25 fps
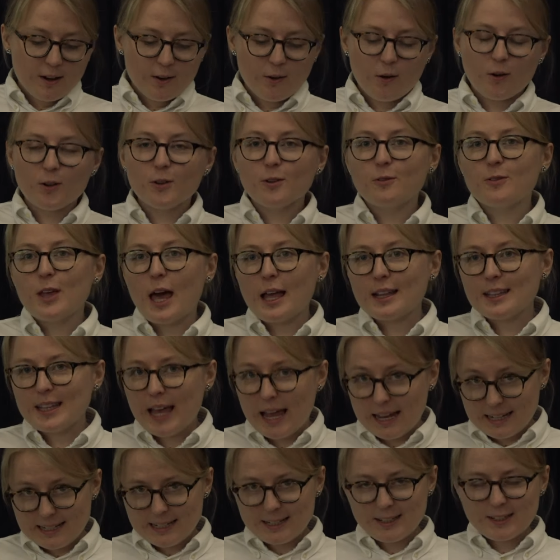all of that
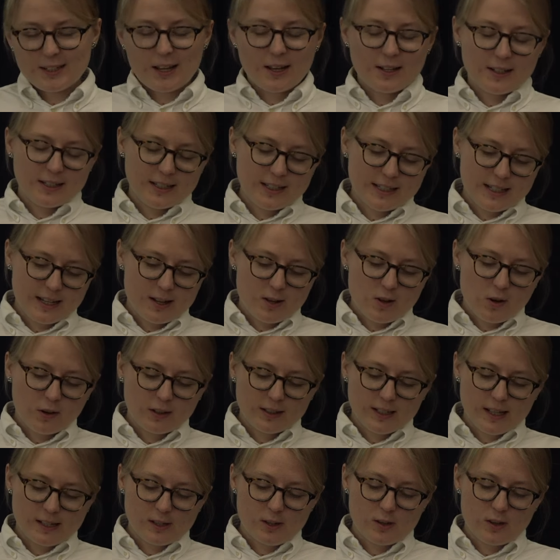tactics did
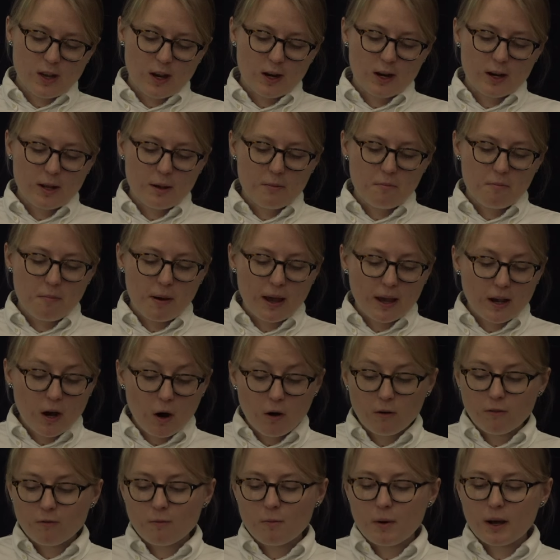not necessarily pay
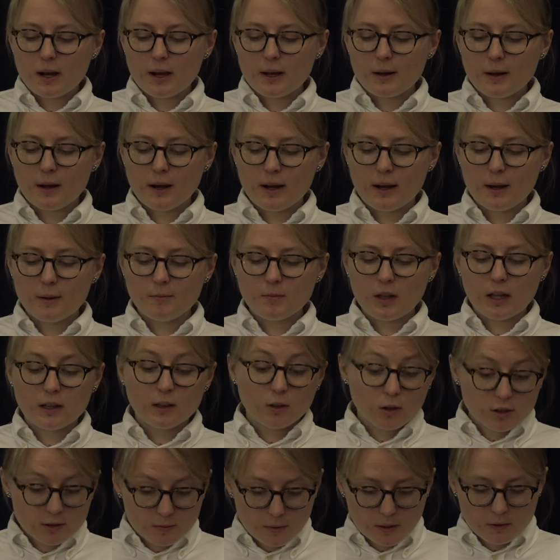off, but and
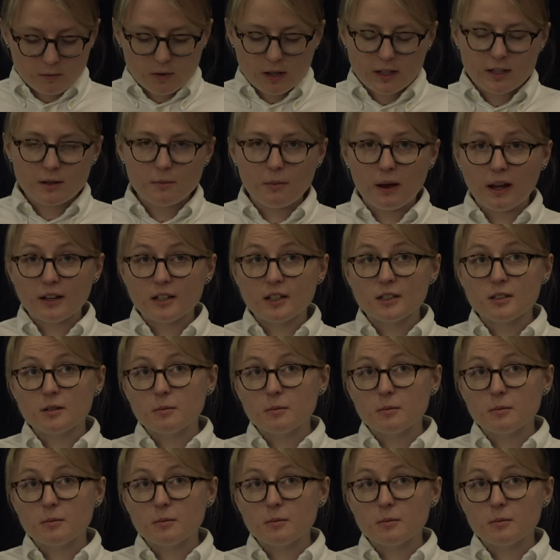lots has been written about it.